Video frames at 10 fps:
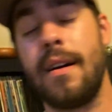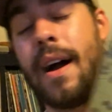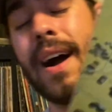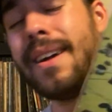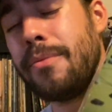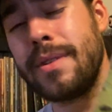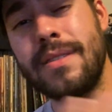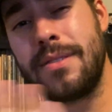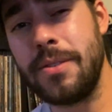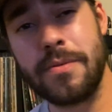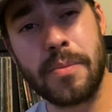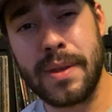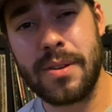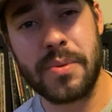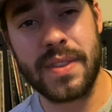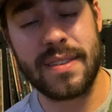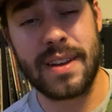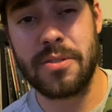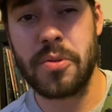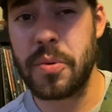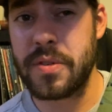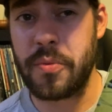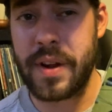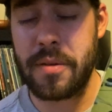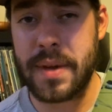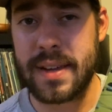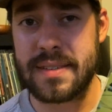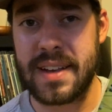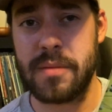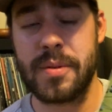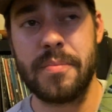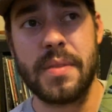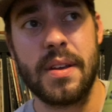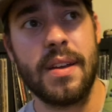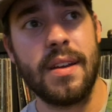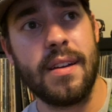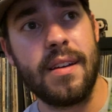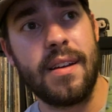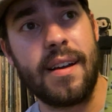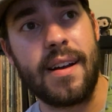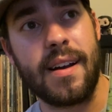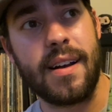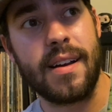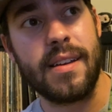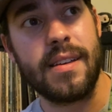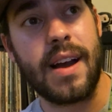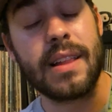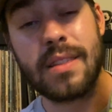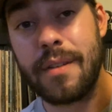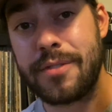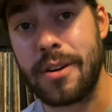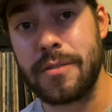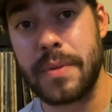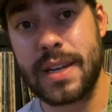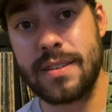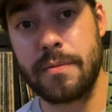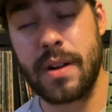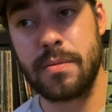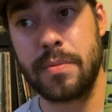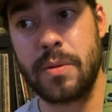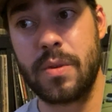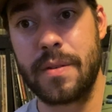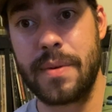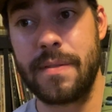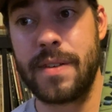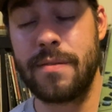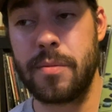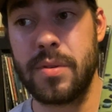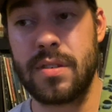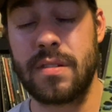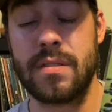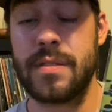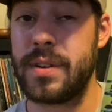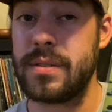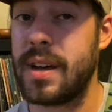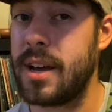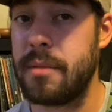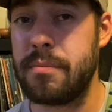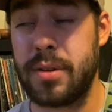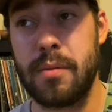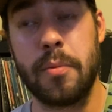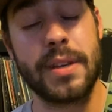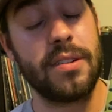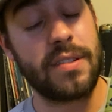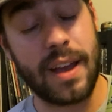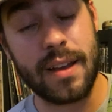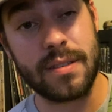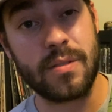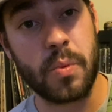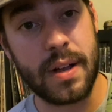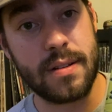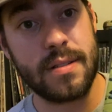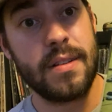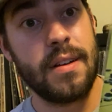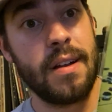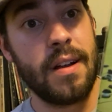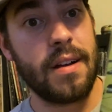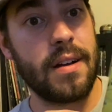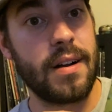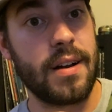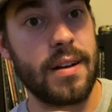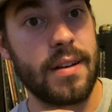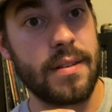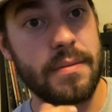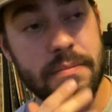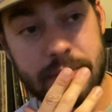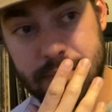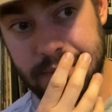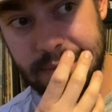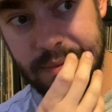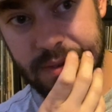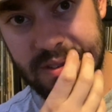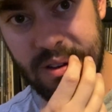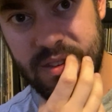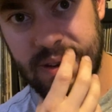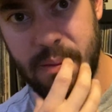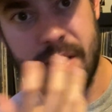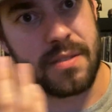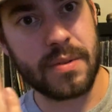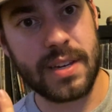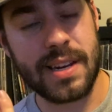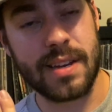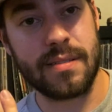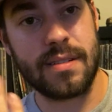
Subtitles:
I wasn't too familiar with this. I knew it was a rare Mingus album. I love Charles Mingus. He's probably one of my favorite musicians of all time, probably in jazz as well. So I was like, I might as well get it.